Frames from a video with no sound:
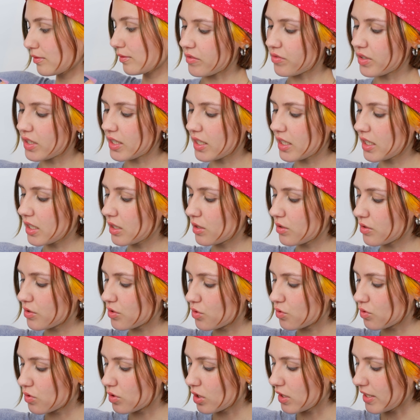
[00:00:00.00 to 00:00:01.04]
I feel like it
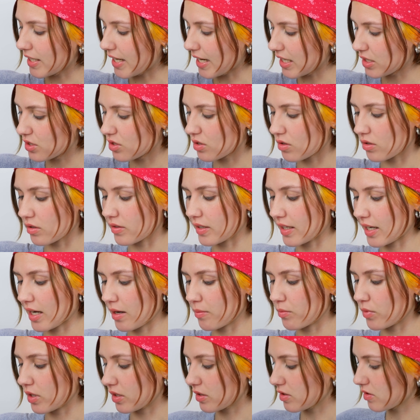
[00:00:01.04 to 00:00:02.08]
looks lighter on
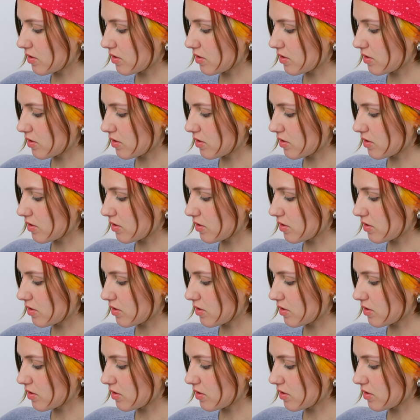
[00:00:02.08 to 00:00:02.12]
camera.